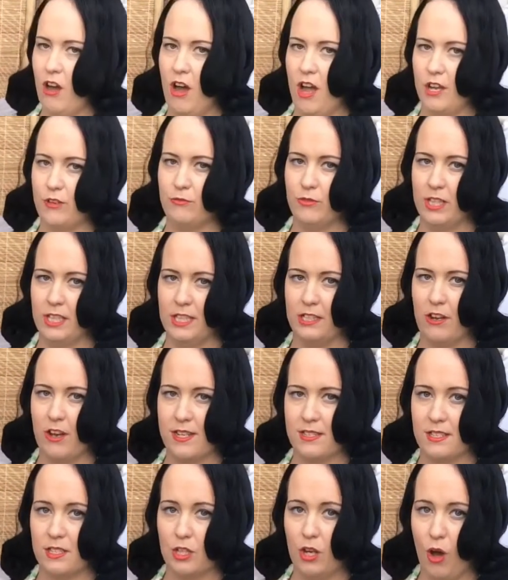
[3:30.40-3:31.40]
iron really
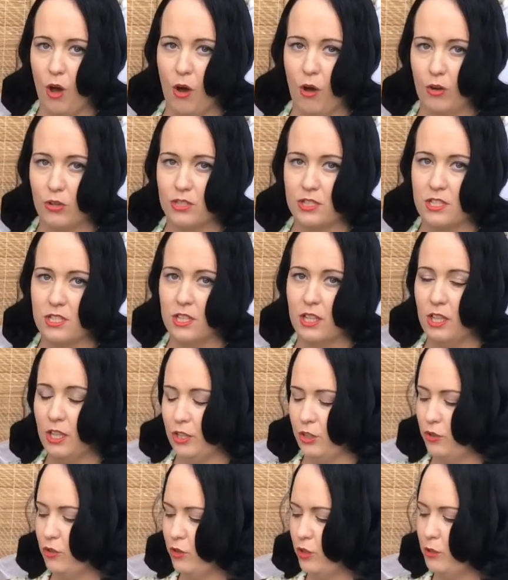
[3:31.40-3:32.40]
nice and hot.
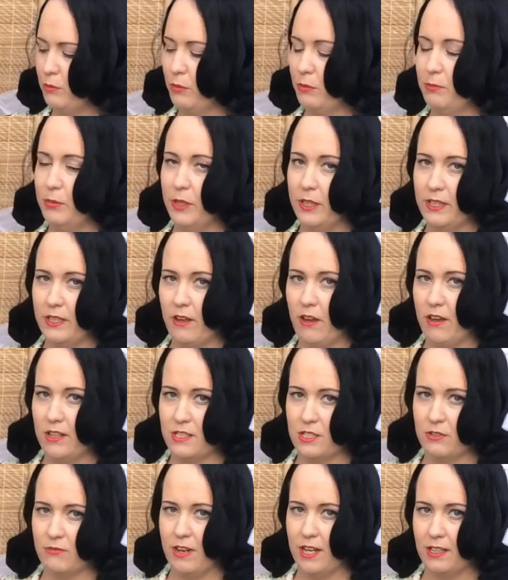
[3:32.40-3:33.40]
You're not going to be putting the
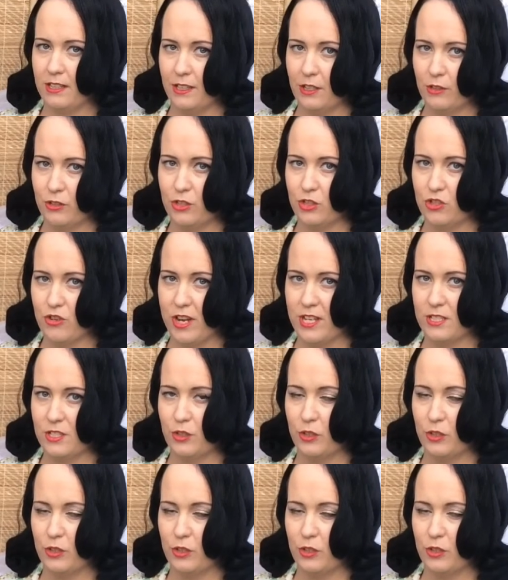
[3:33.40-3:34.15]
iron directly on the dress,